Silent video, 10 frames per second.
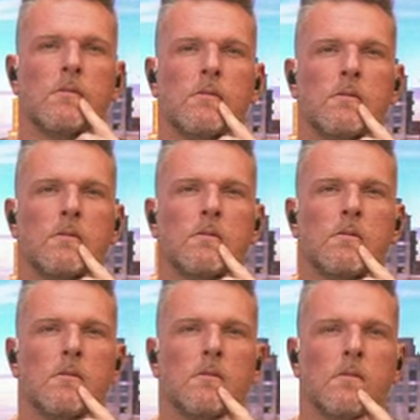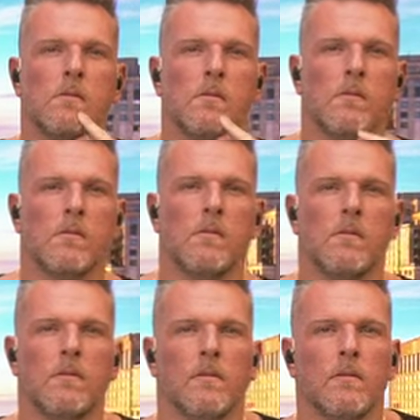
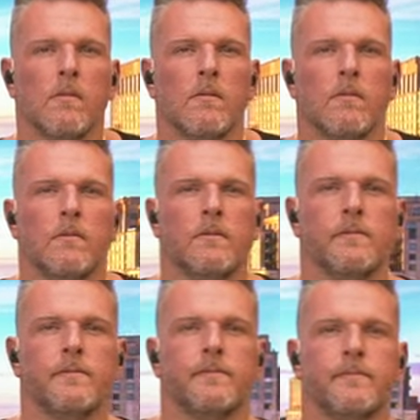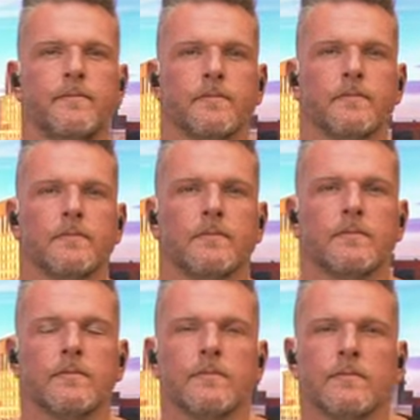
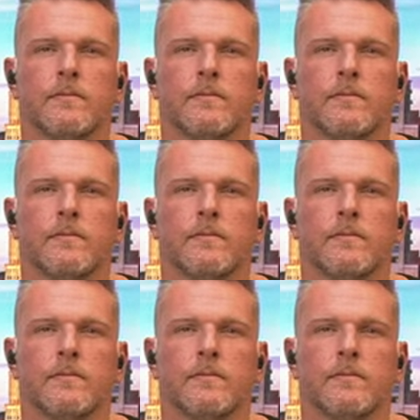[no speech]